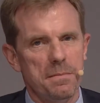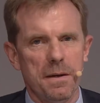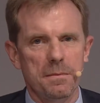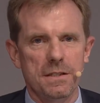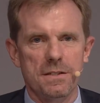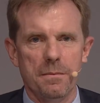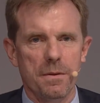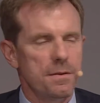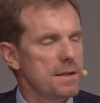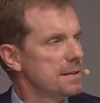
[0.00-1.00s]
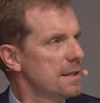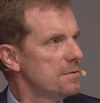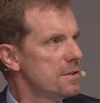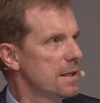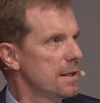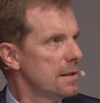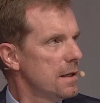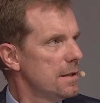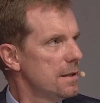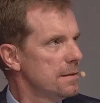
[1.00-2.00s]
probably some of the things I've seen in
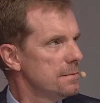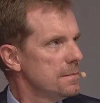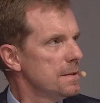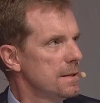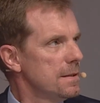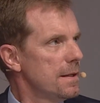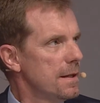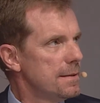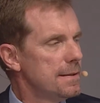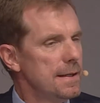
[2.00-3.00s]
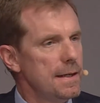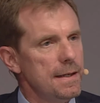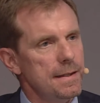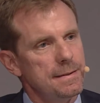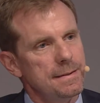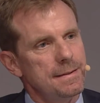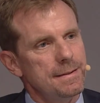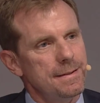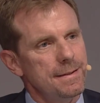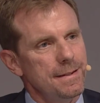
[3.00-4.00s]
London that
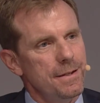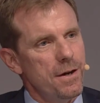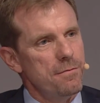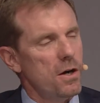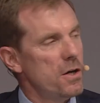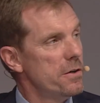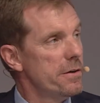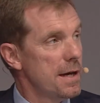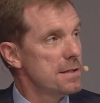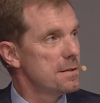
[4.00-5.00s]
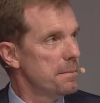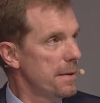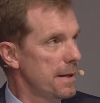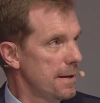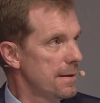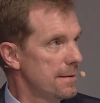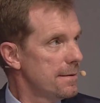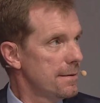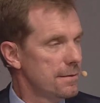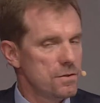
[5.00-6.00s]
I've underestimated
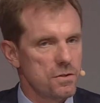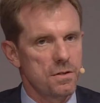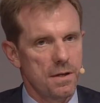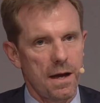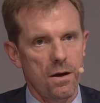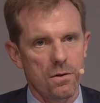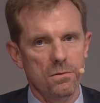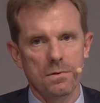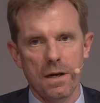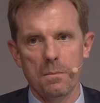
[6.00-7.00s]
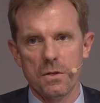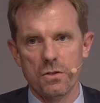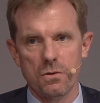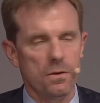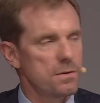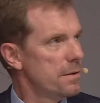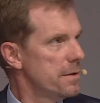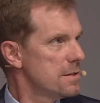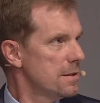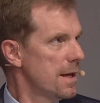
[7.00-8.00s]
just how much growth there
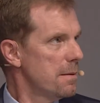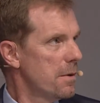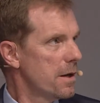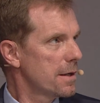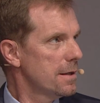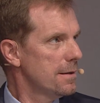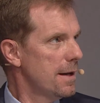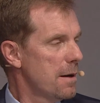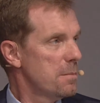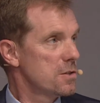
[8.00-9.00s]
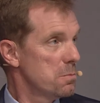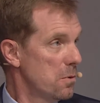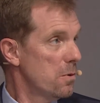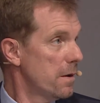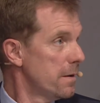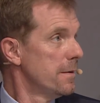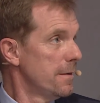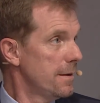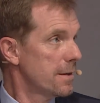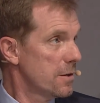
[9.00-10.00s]
is in that market and how much more
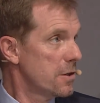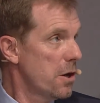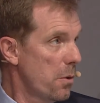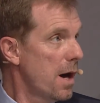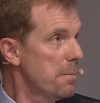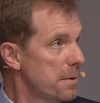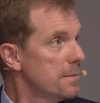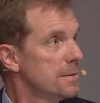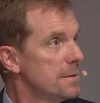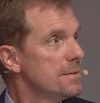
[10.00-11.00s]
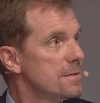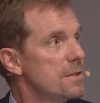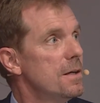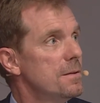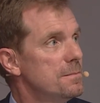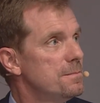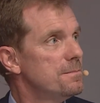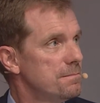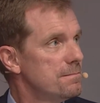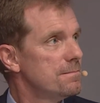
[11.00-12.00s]
it could go up. So,
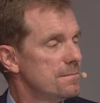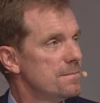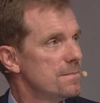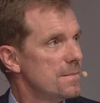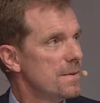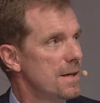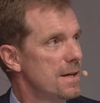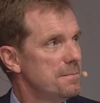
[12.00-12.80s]
yeah.